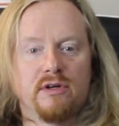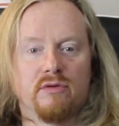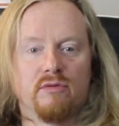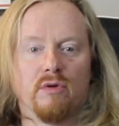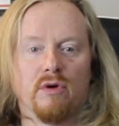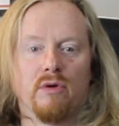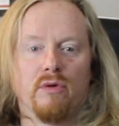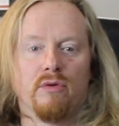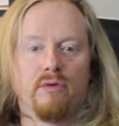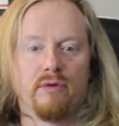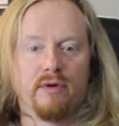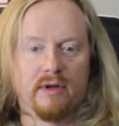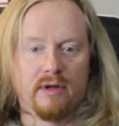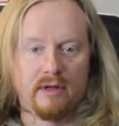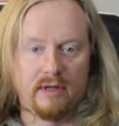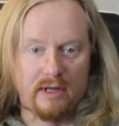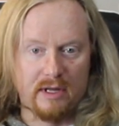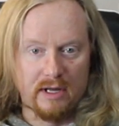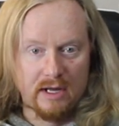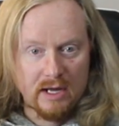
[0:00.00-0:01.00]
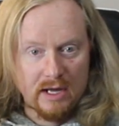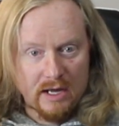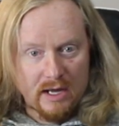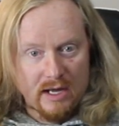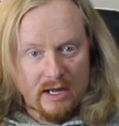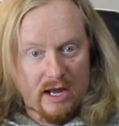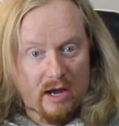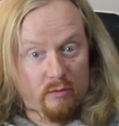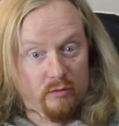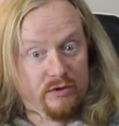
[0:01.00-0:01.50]
erode
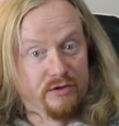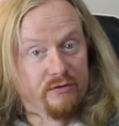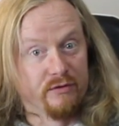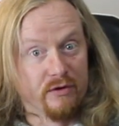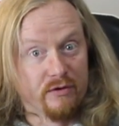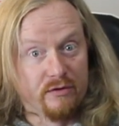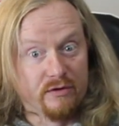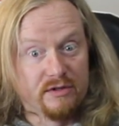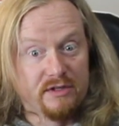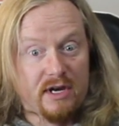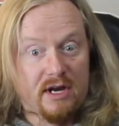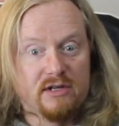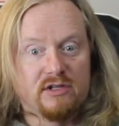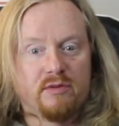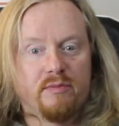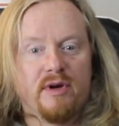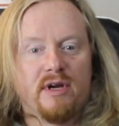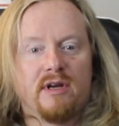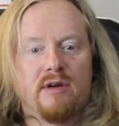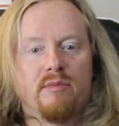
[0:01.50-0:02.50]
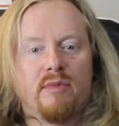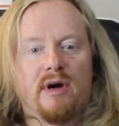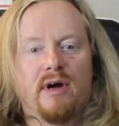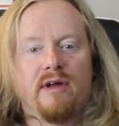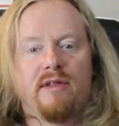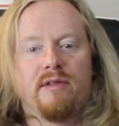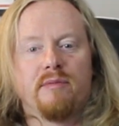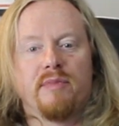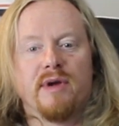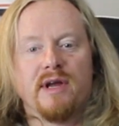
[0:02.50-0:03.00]
and was further exacerbated by
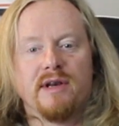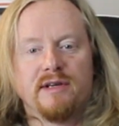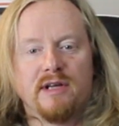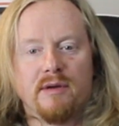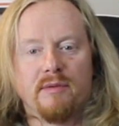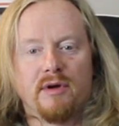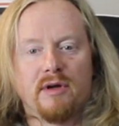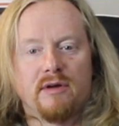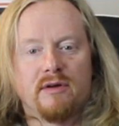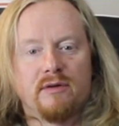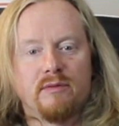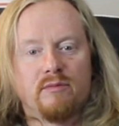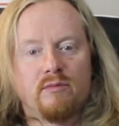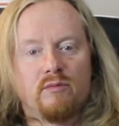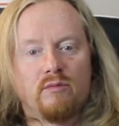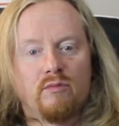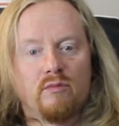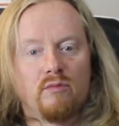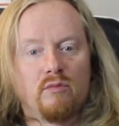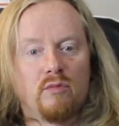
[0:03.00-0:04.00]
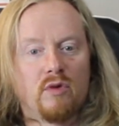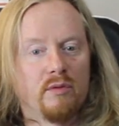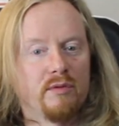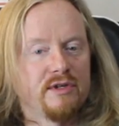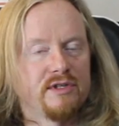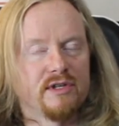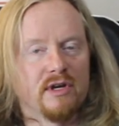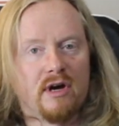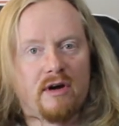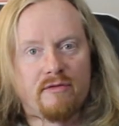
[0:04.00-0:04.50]
the pandemic, where we
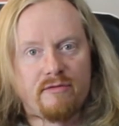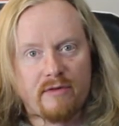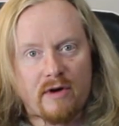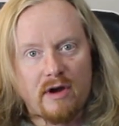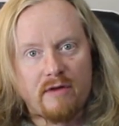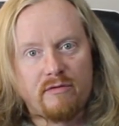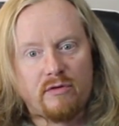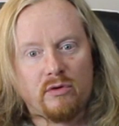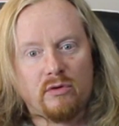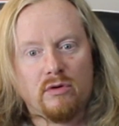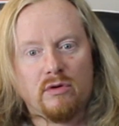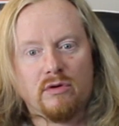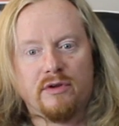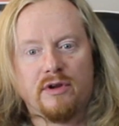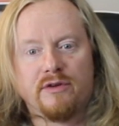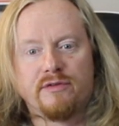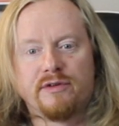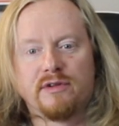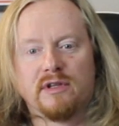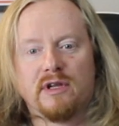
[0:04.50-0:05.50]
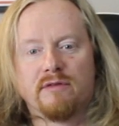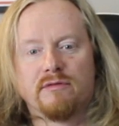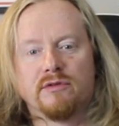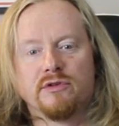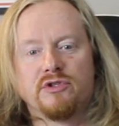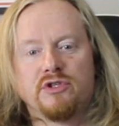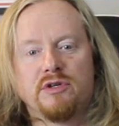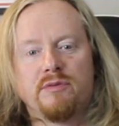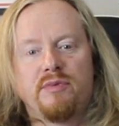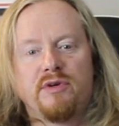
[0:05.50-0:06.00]
saw 5-year-old entry-level
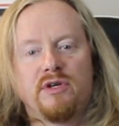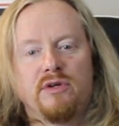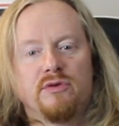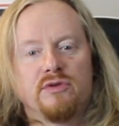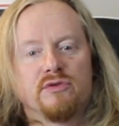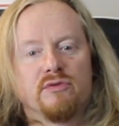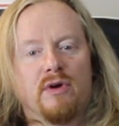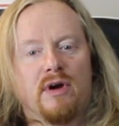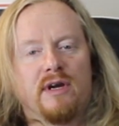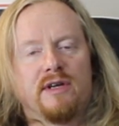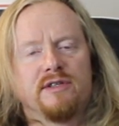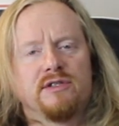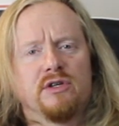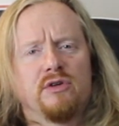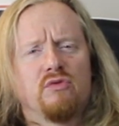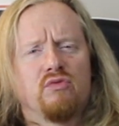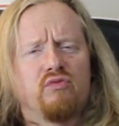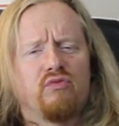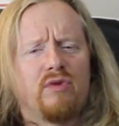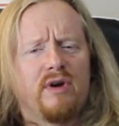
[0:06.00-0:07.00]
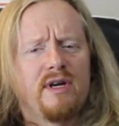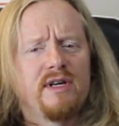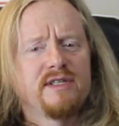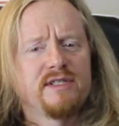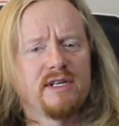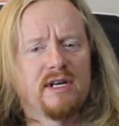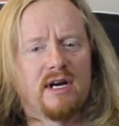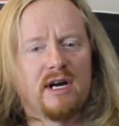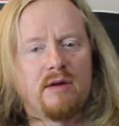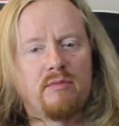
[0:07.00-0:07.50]
GPUs rise to
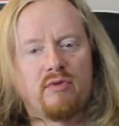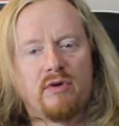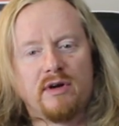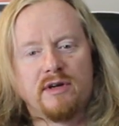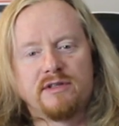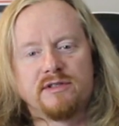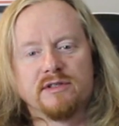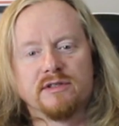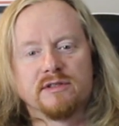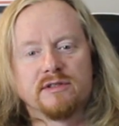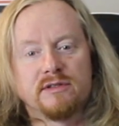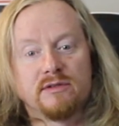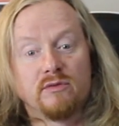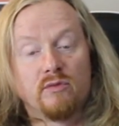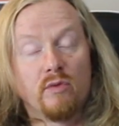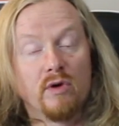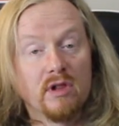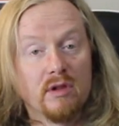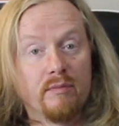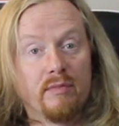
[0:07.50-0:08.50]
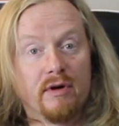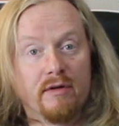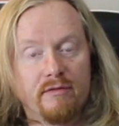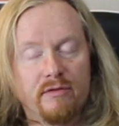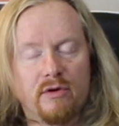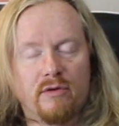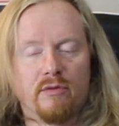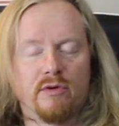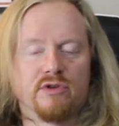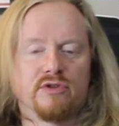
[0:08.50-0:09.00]
crazy high prices, well above
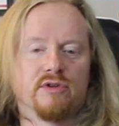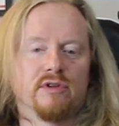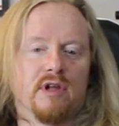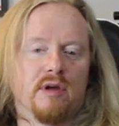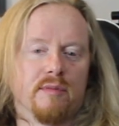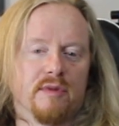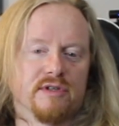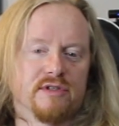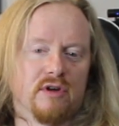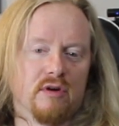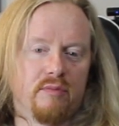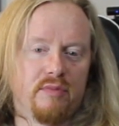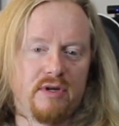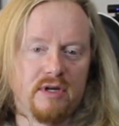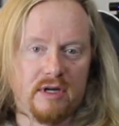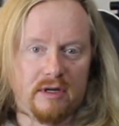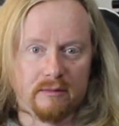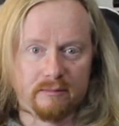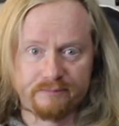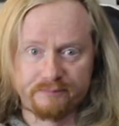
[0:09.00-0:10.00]
their original MSRP.